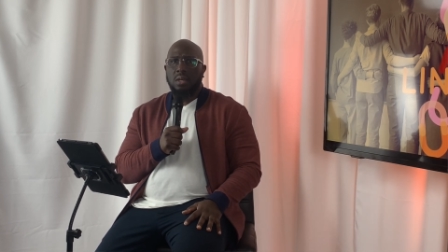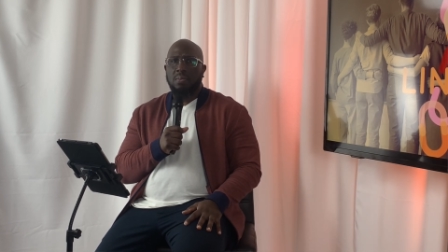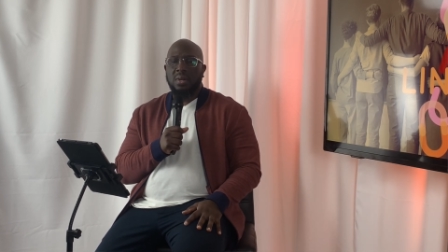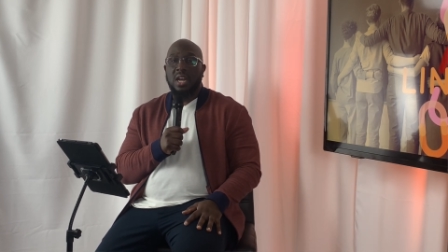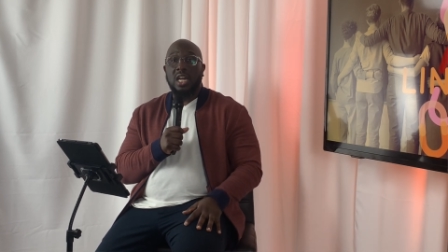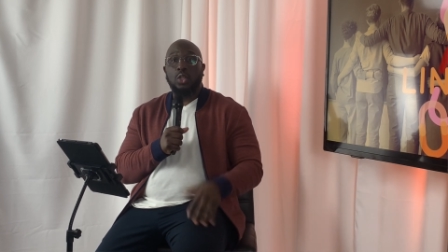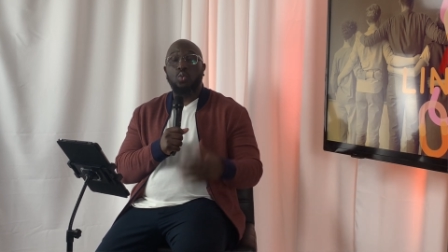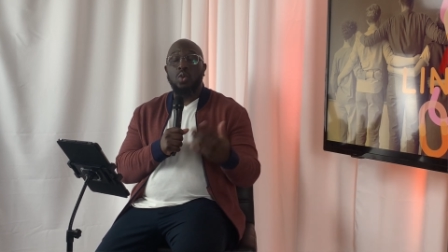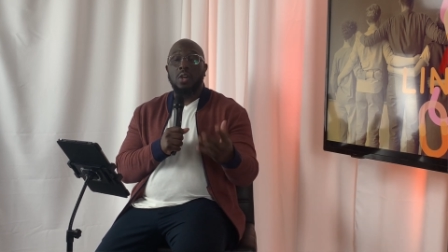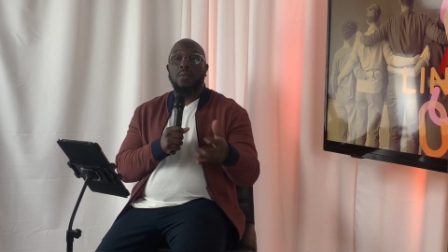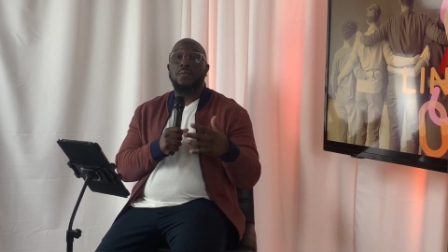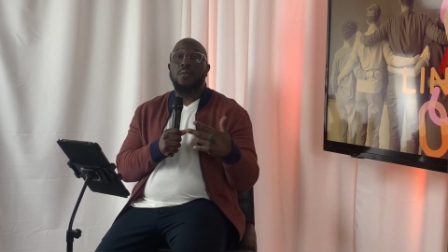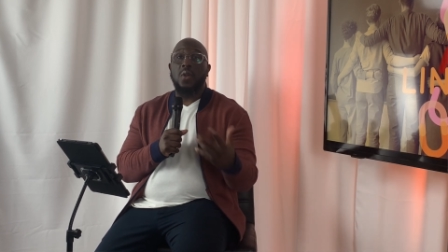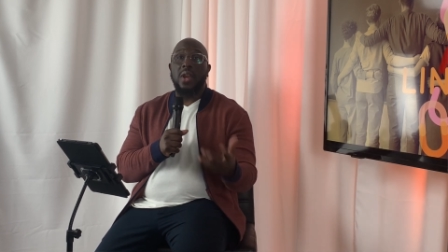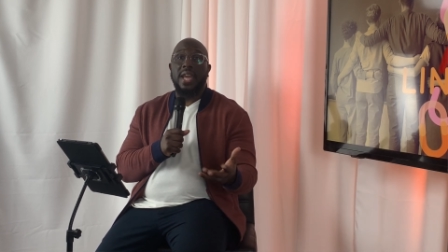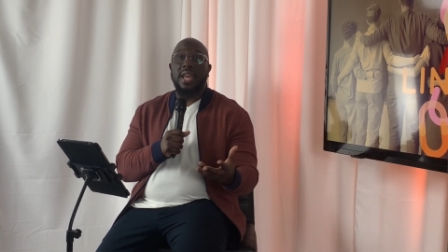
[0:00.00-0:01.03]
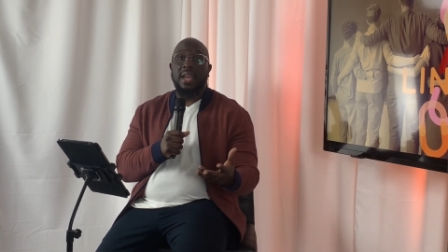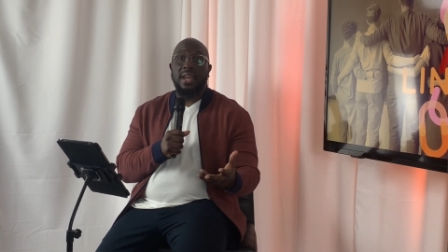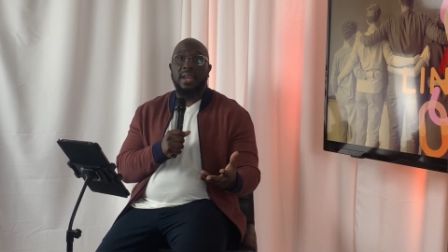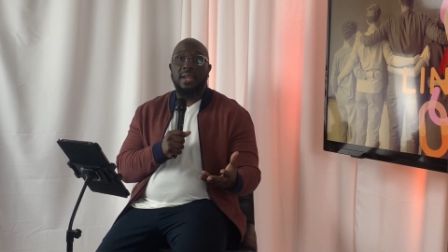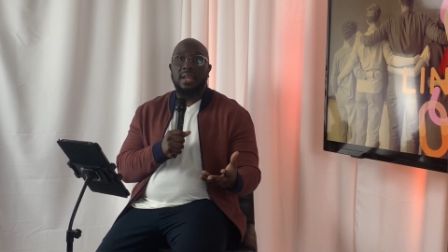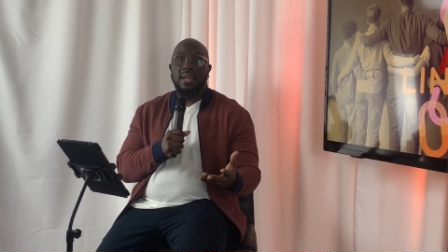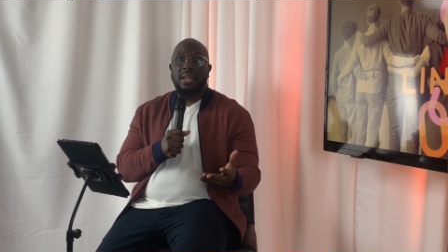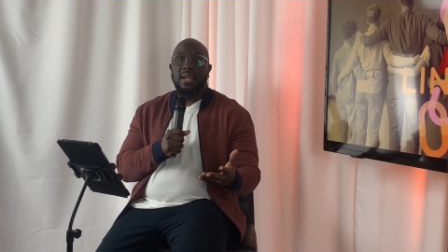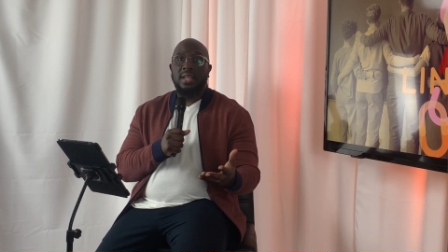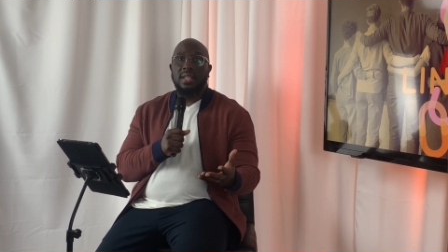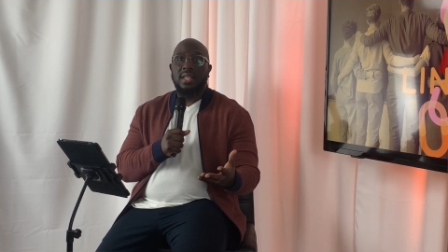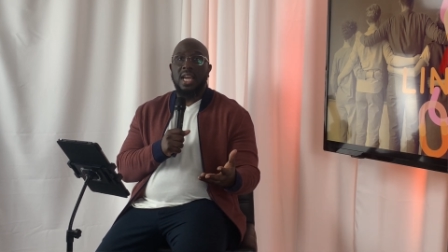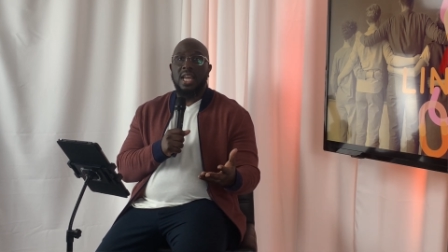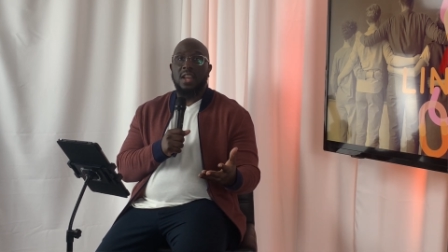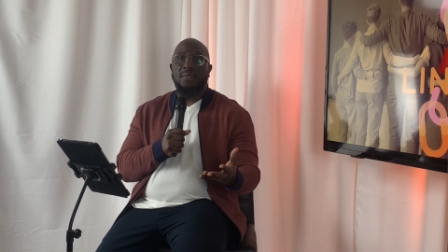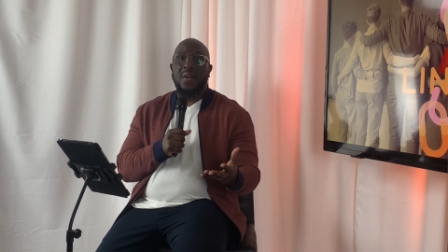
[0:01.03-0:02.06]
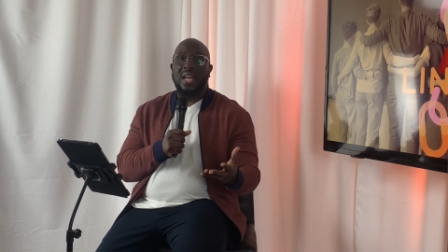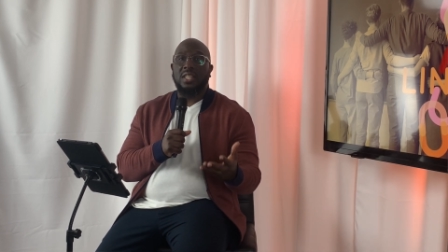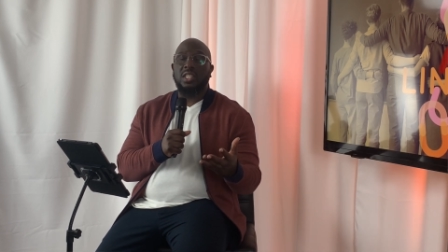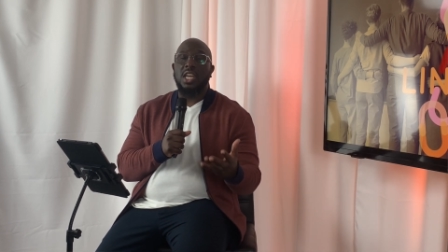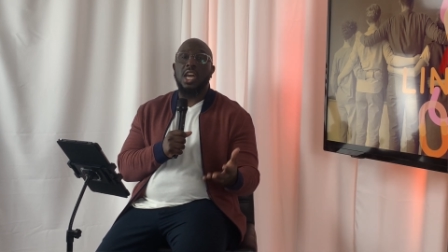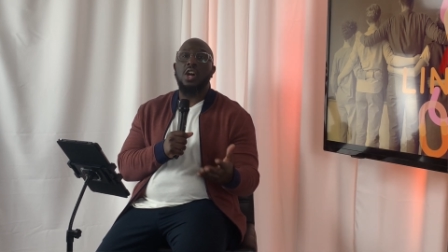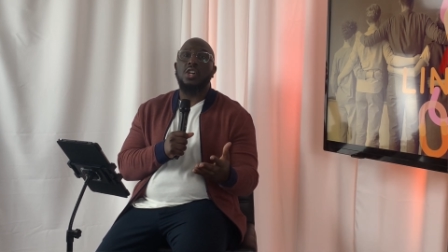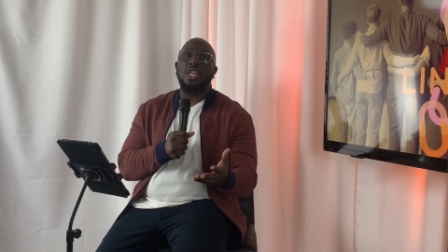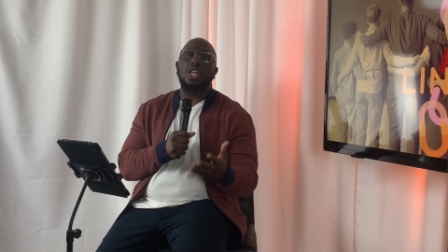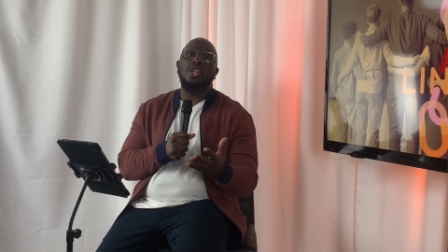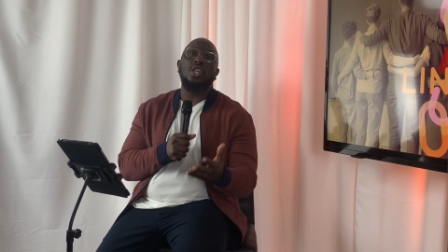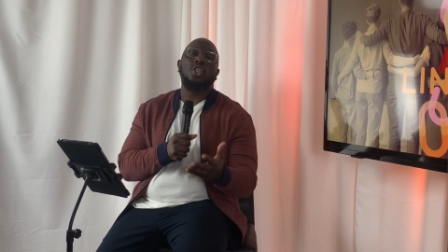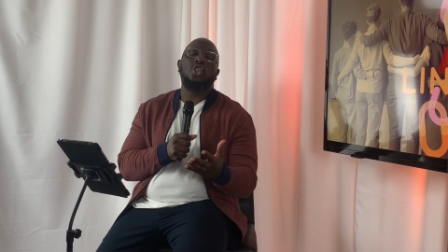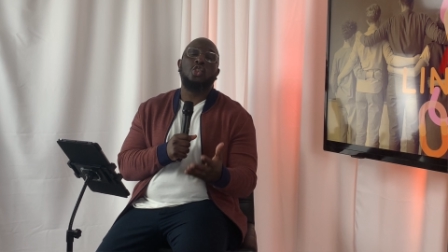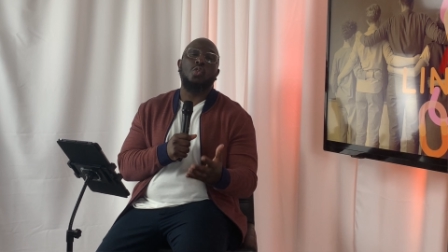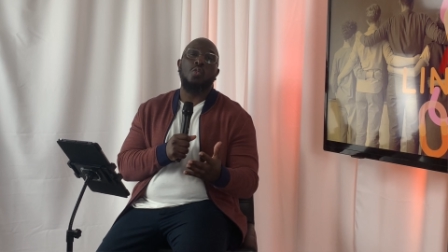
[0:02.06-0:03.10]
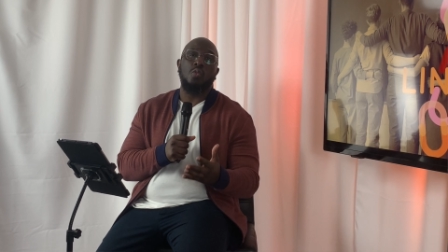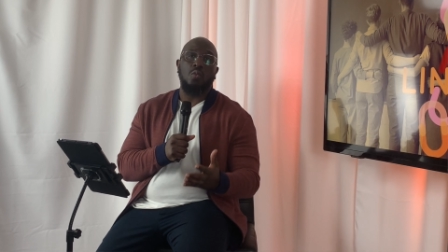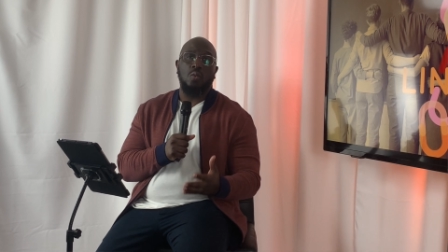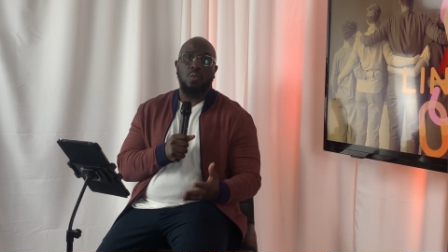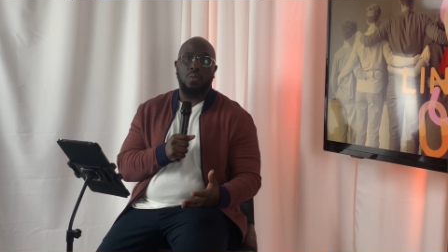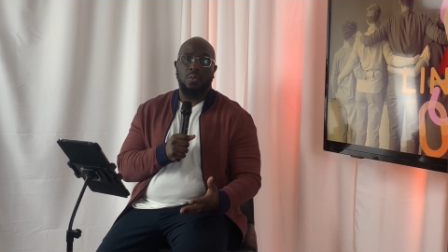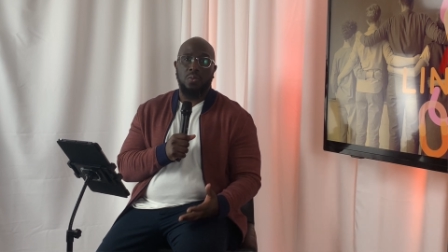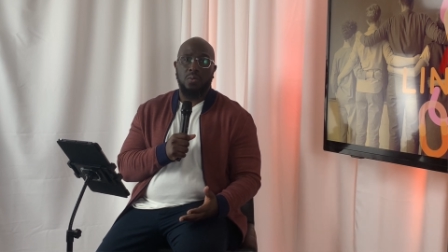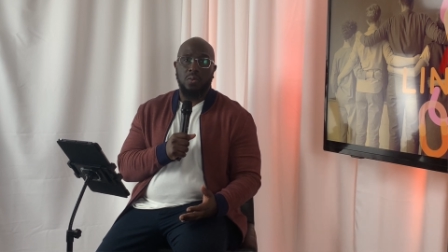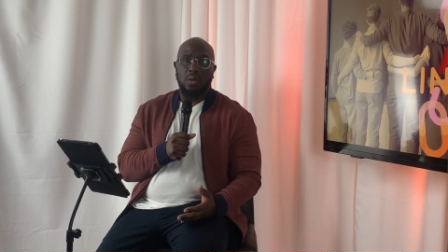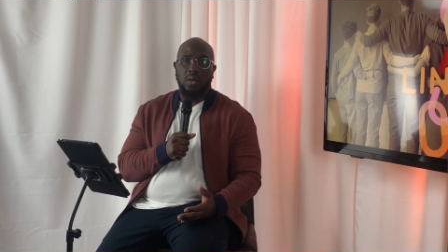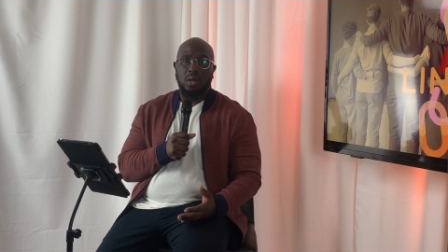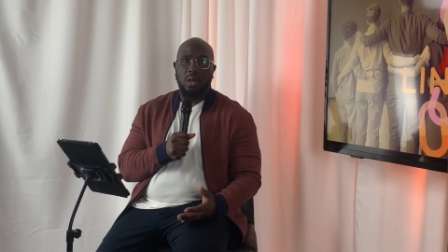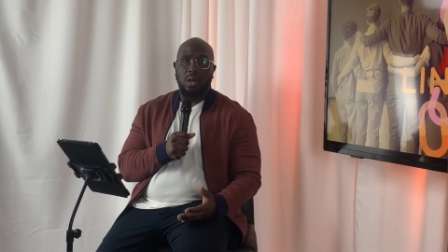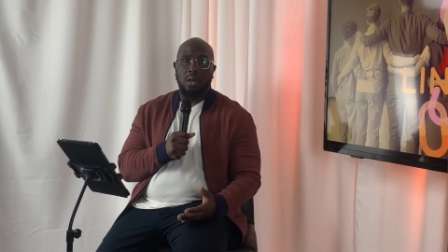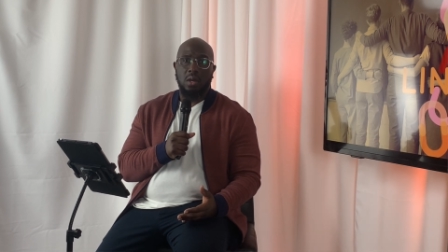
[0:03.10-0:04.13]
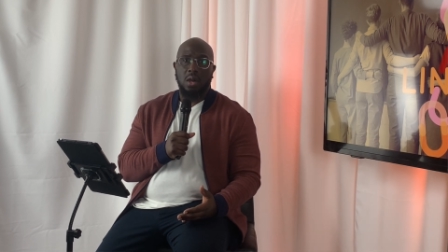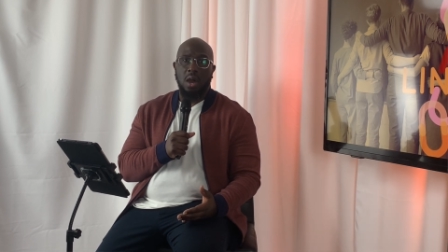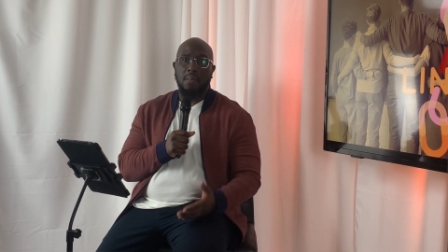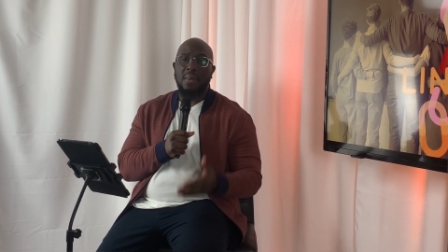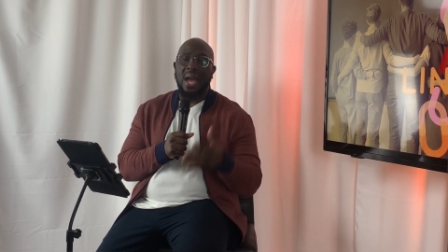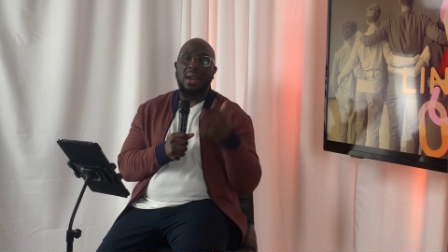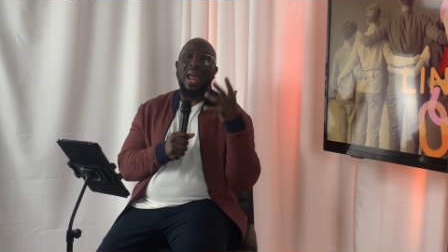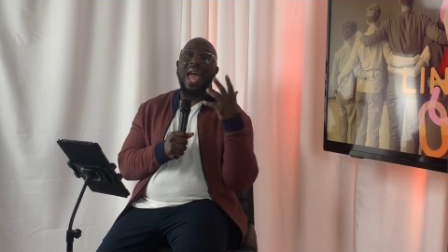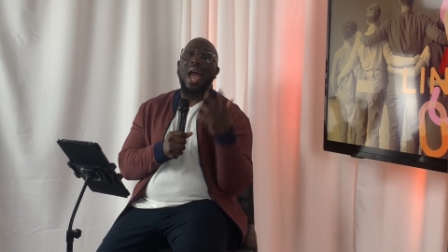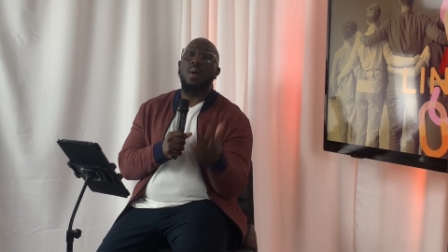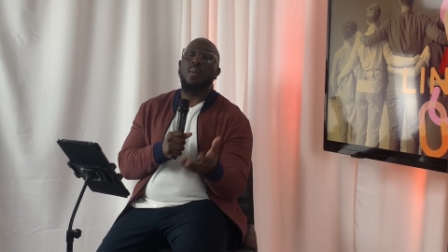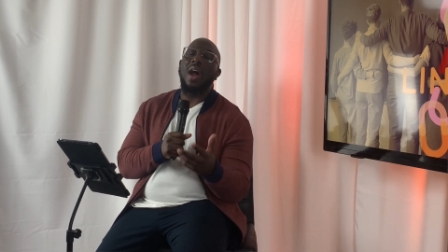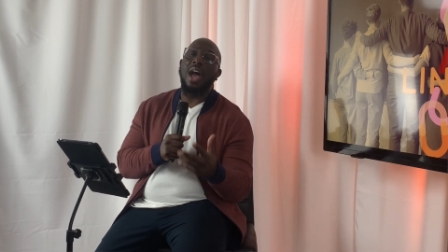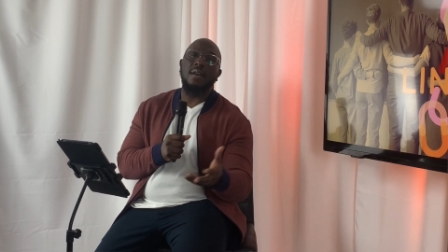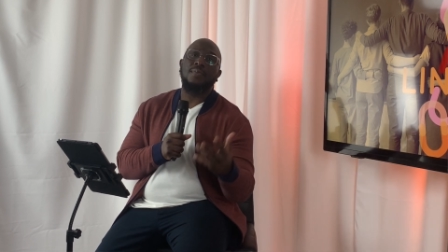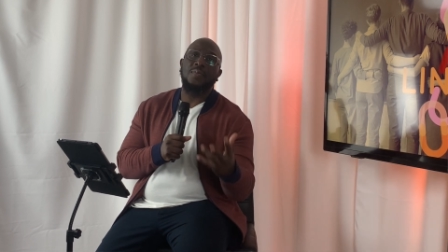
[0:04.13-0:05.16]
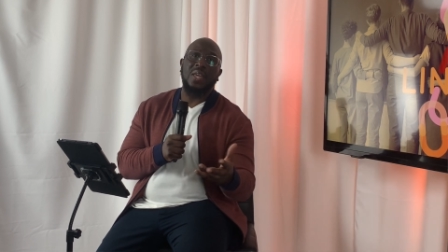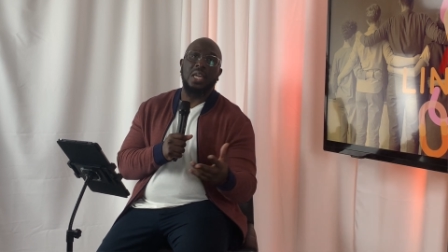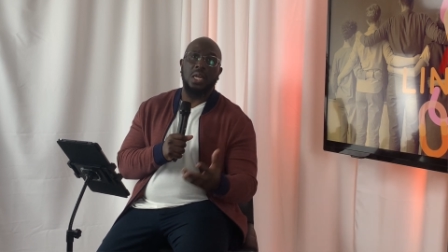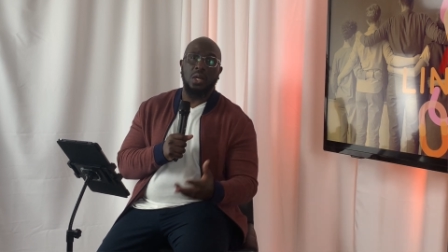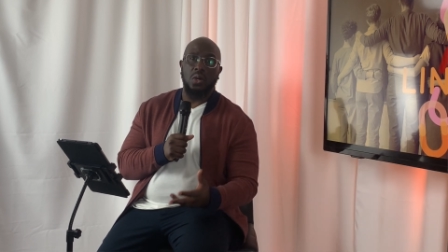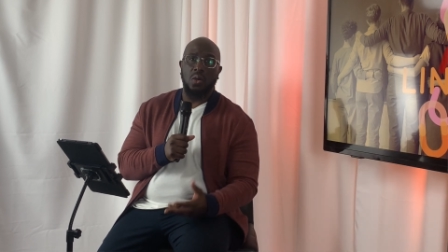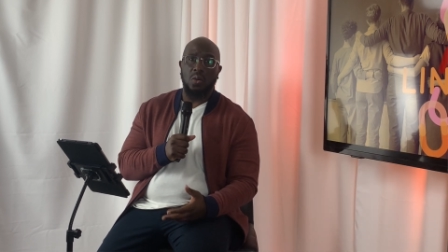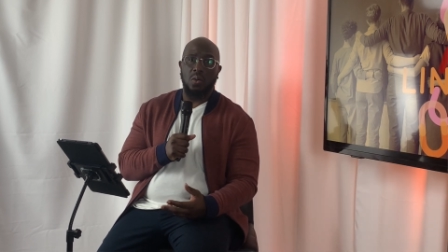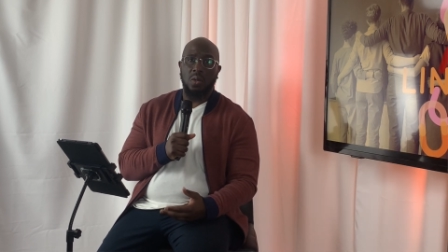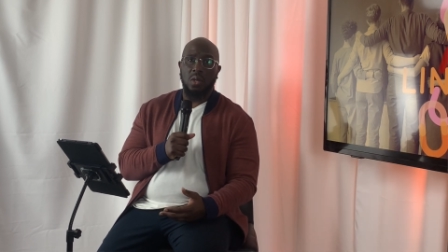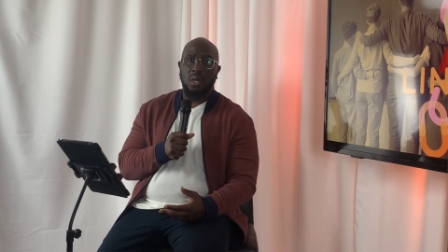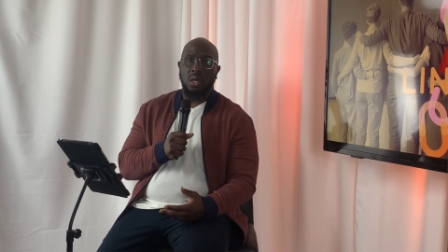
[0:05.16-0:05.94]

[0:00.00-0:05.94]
because we're afraid that if I tell you the truth about how I feel,